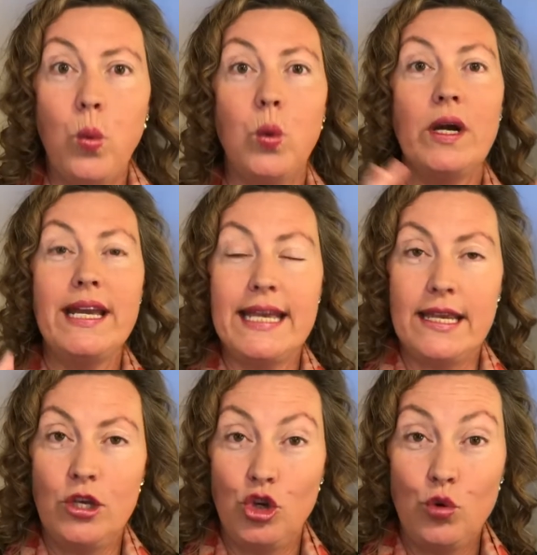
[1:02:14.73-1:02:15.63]

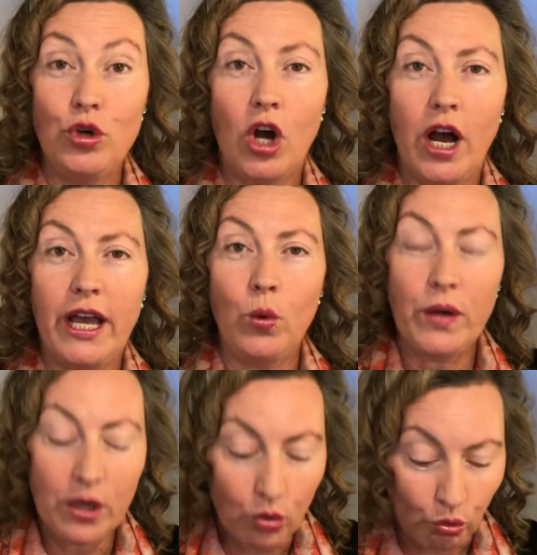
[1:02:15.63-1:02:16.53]
you and I,
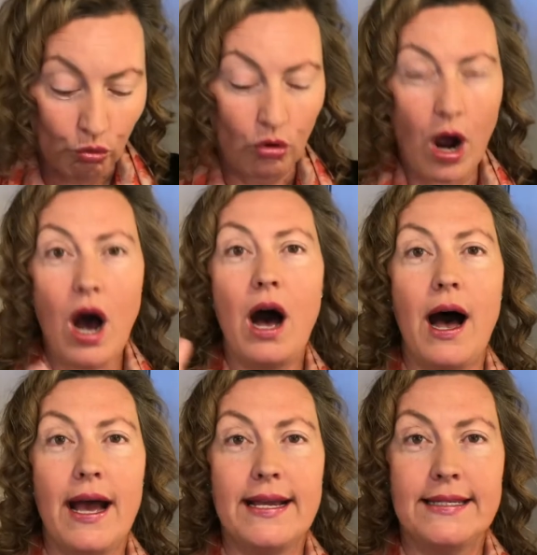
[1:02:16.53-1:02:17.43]
we
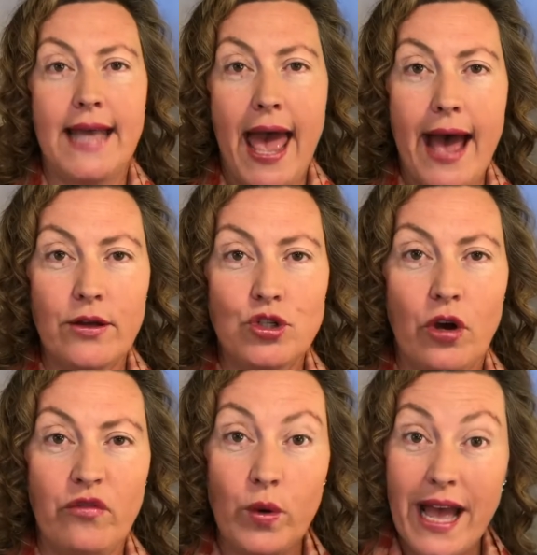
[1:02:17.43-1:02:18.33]
arise out
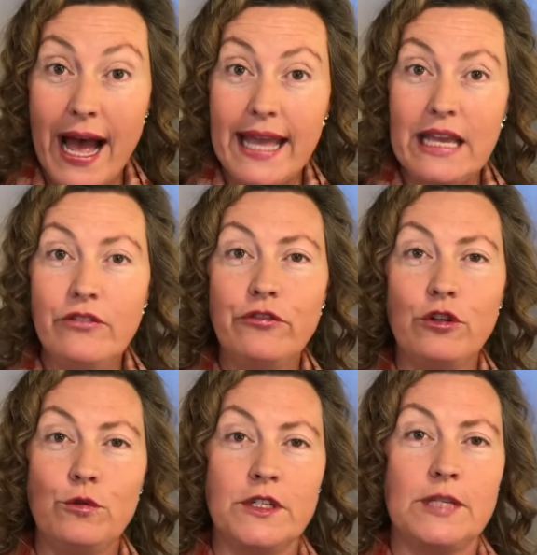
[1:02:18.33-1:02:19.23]
of, we are
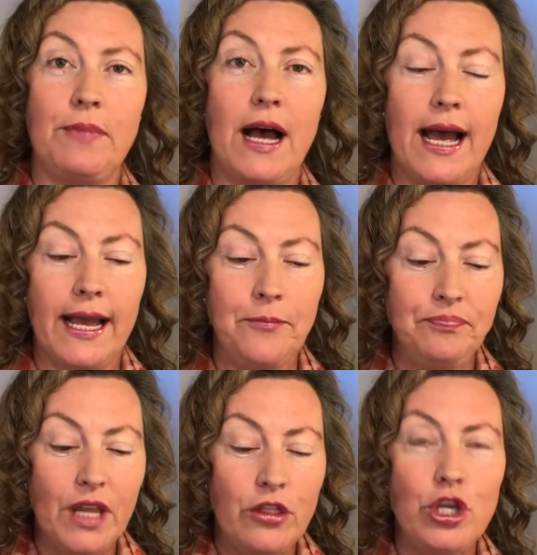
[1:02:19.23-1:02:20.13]
influenced by
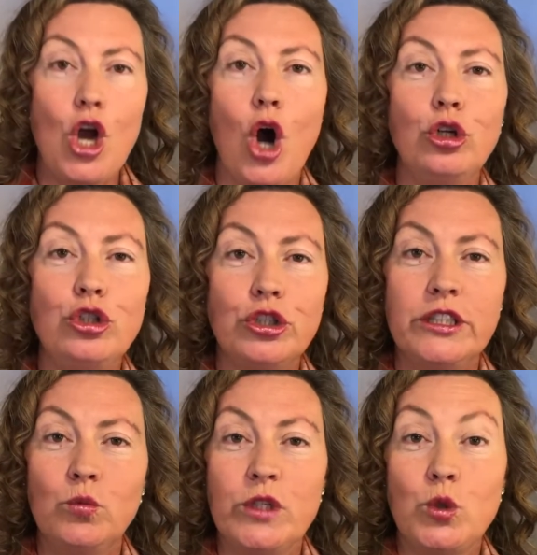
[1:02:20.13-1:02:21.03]
the ocean
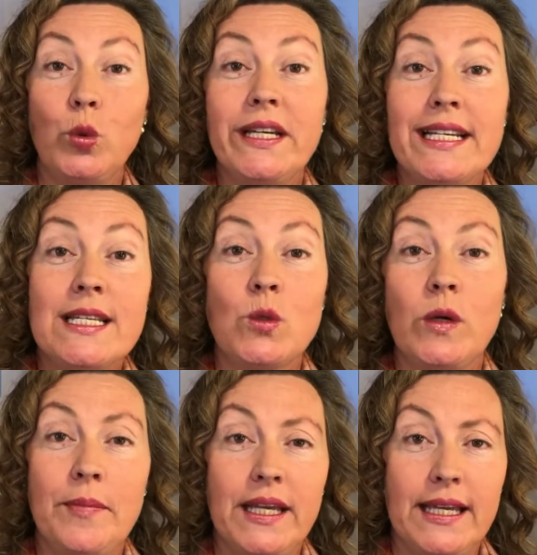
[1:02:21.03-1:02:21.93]
in which we are
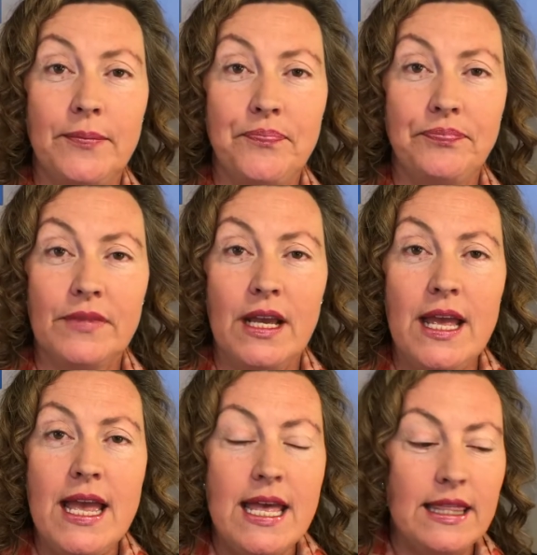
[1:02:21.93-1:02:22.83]
swimming in.
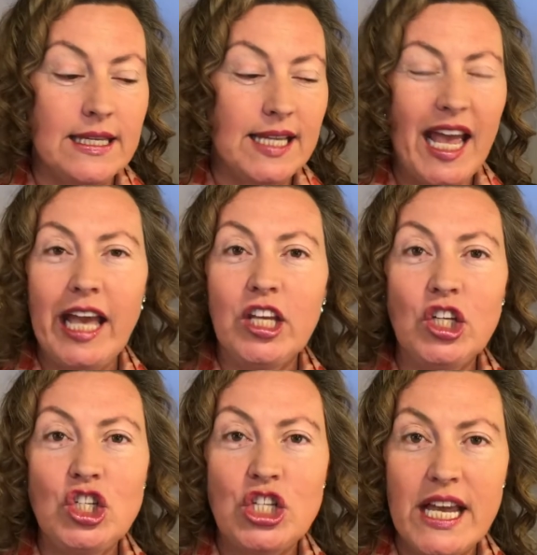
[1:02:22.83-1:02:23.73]
This
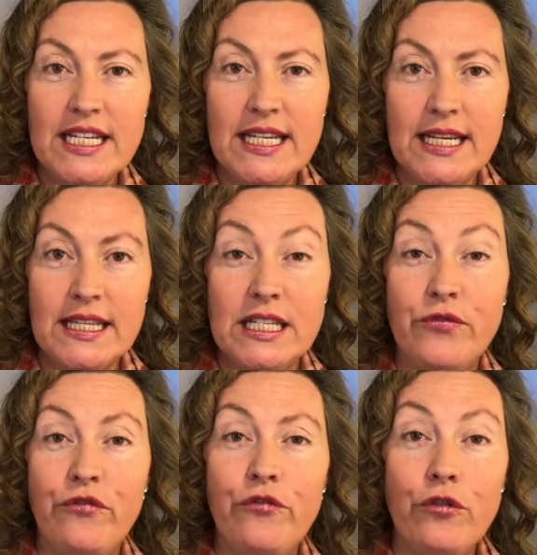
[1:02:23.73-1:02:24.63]
energetic,
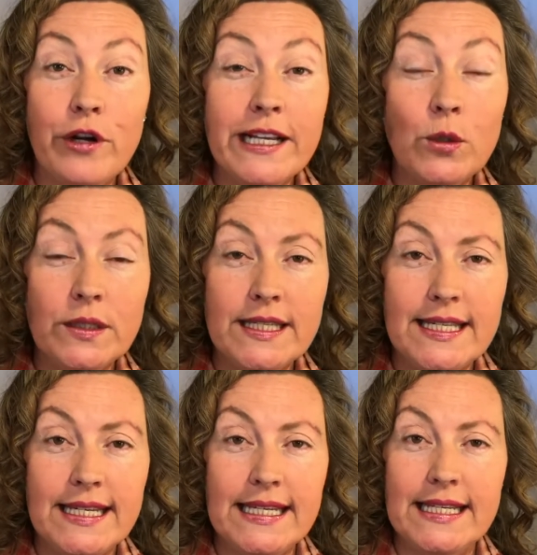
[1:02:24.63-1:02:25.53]
this
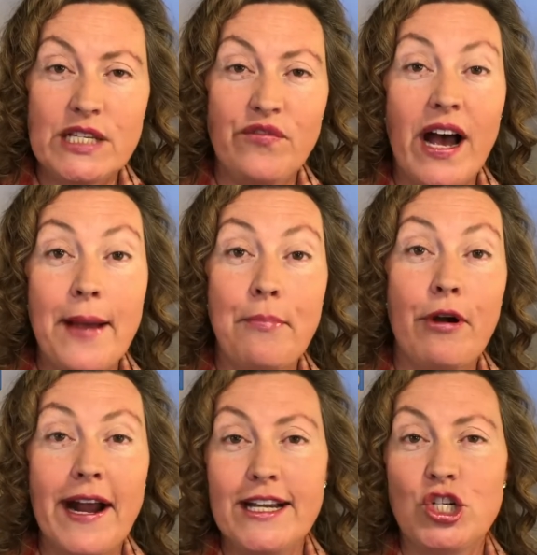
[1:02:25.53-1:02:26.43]
frequency, this
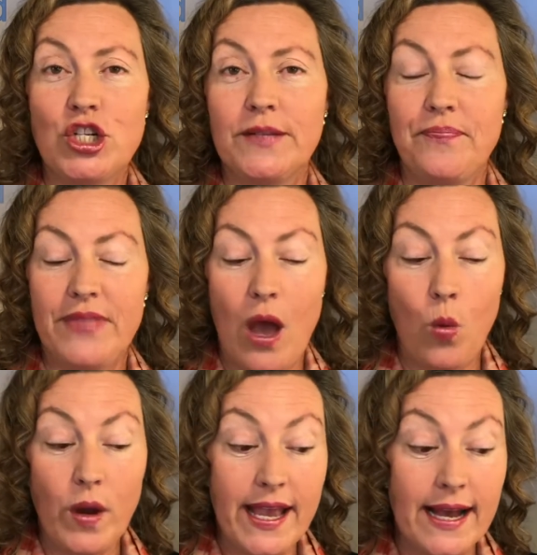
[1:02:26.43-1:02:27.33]
vibration
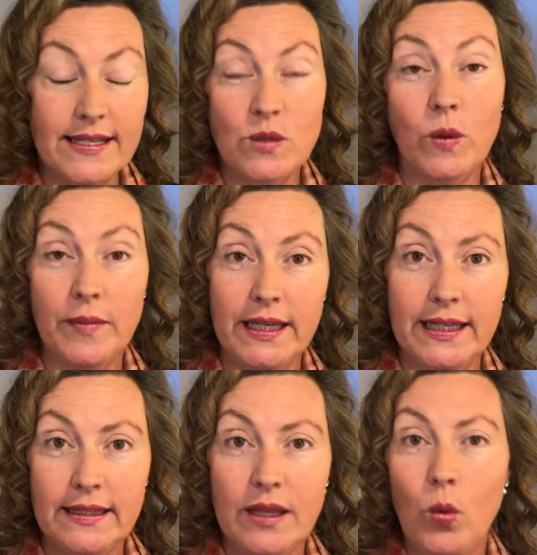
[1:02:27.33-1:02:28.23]
that we are swimming
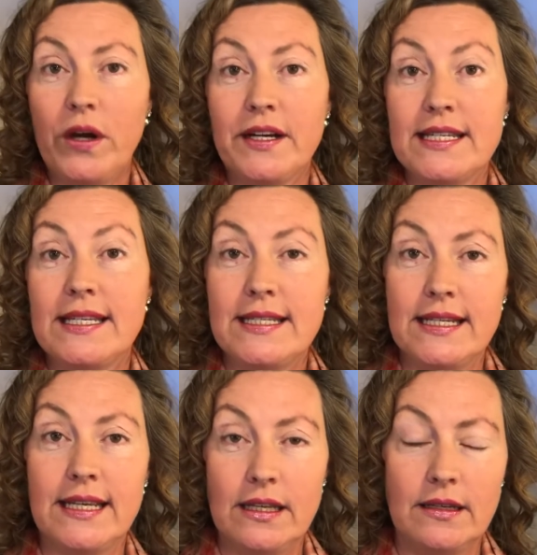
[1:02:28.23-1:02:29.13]
in, that we're
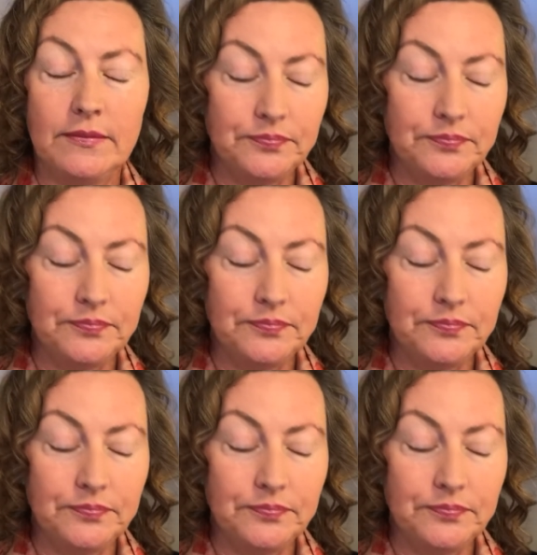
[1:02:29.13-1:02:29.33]
existing in,